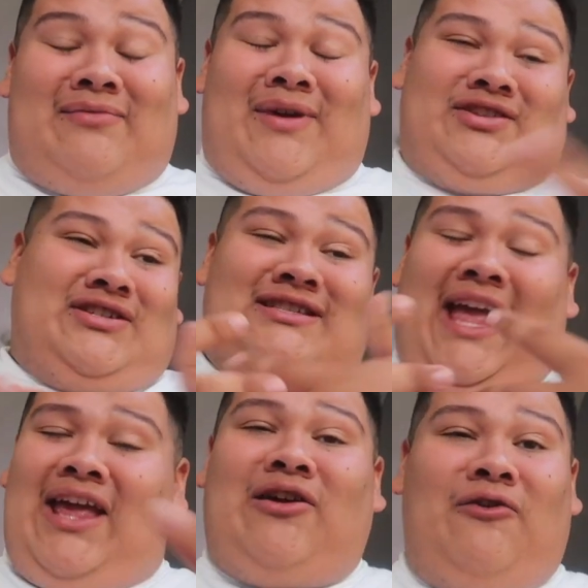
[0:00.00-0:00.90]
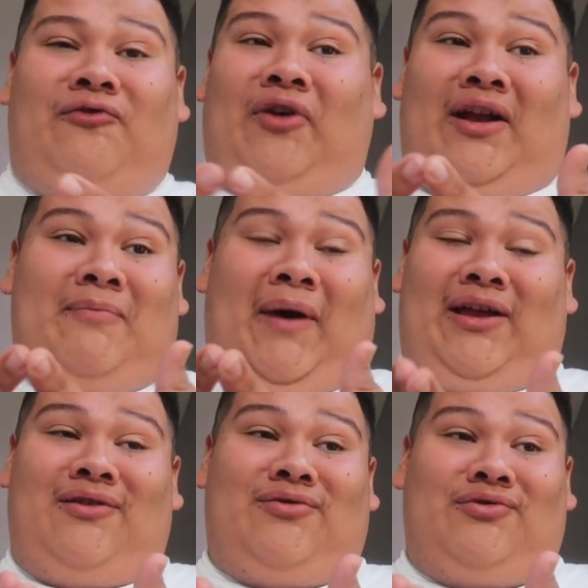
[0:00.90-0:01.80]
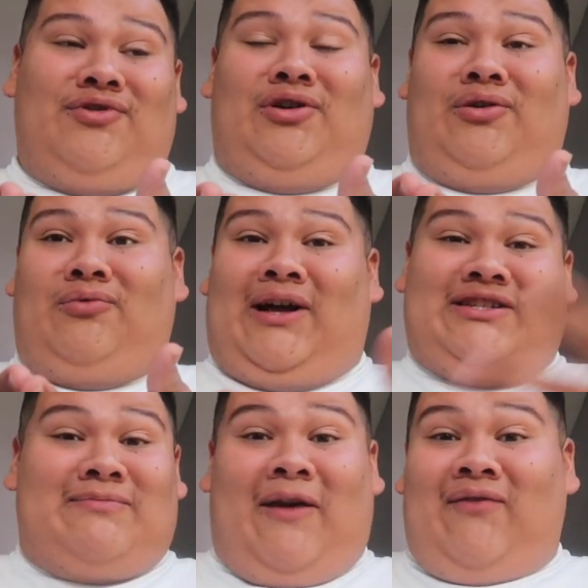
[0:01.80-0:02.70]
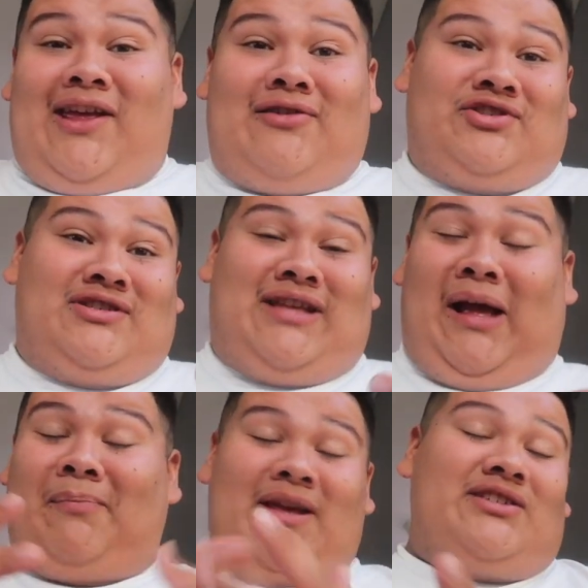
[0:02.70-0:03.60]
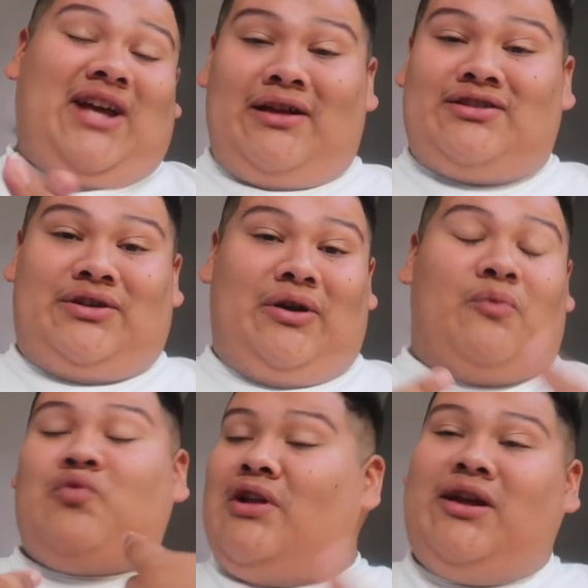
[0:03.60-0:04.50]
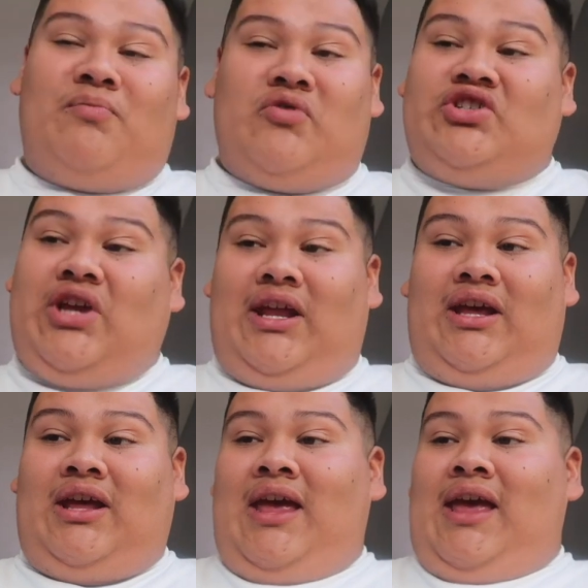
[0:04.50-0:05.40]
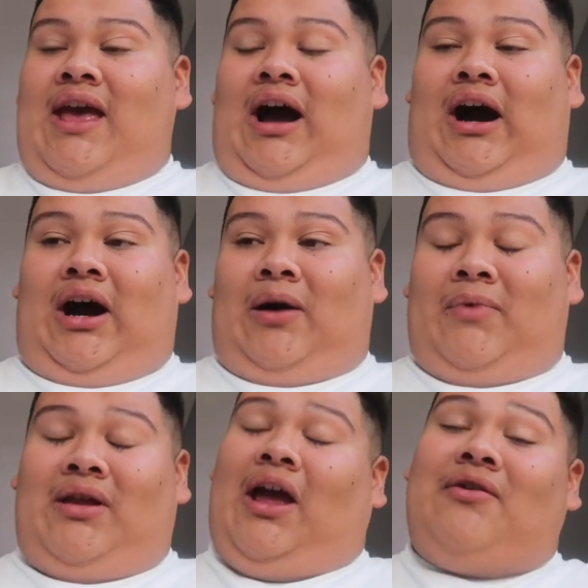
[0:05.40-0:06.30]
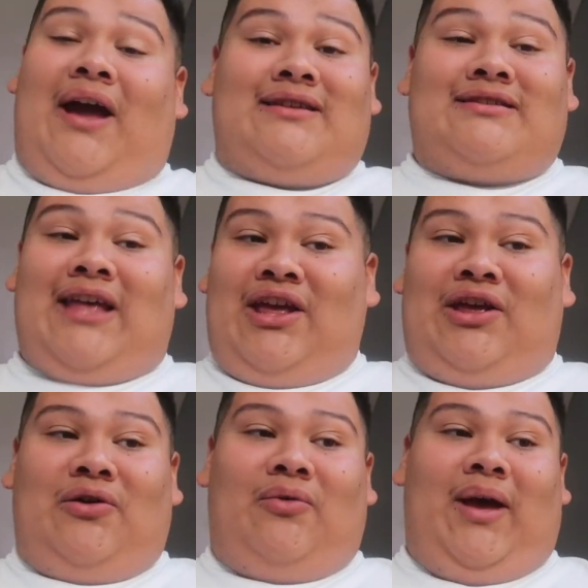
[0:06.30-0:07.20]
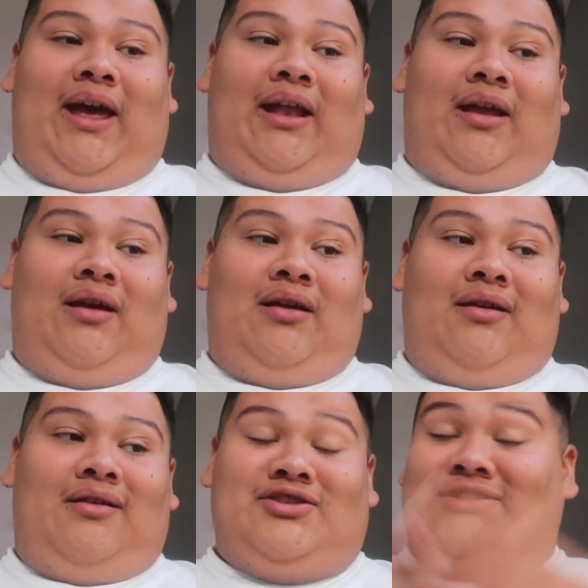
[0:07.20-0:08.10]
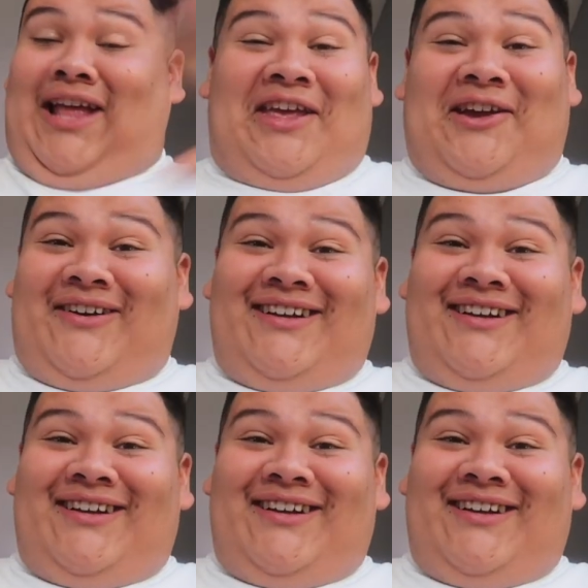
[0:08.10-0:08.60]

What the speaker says: to me. And just thank you for anybody who, you know, watches my videos. Just like a big shout out to you. I really appreciate it. And yeah, you guys, thank you. And just thank you.